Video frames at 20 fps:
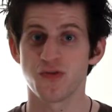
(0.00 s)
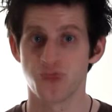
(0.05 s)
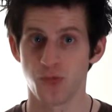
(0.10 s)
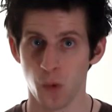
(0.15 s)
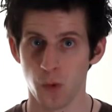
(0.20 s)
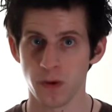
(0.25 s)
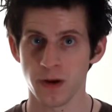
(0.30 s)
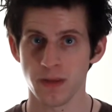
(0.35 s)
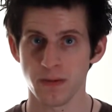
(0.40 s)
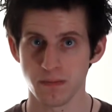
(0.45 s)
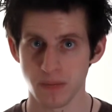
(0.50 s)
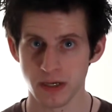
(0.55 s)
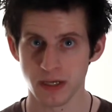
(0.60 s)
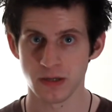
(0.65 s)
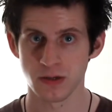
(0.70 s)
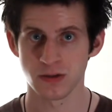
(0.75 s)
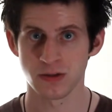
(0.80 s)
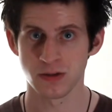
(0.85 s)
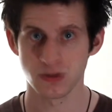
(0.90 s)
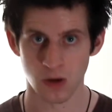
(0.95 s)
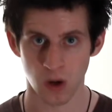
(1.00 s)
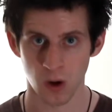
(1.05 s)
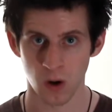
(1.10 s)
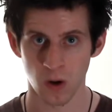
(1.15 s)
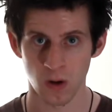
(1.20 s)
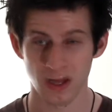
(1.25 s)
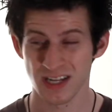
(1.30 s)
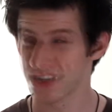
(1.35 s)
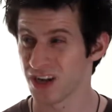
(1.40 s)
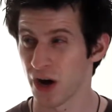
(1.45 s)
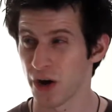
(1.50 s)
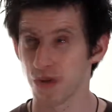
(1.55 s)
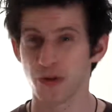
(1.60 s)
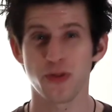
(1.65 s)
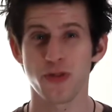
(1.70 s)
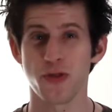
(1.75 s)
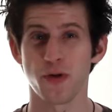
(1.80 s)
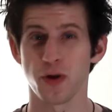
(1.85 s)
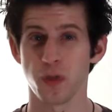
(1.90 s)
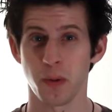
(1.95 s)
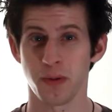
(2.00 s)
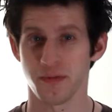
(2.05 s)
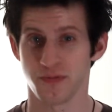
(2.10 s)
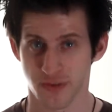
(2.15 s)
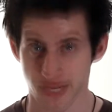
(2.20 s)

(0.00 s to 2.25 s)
40 meters tall. That's 131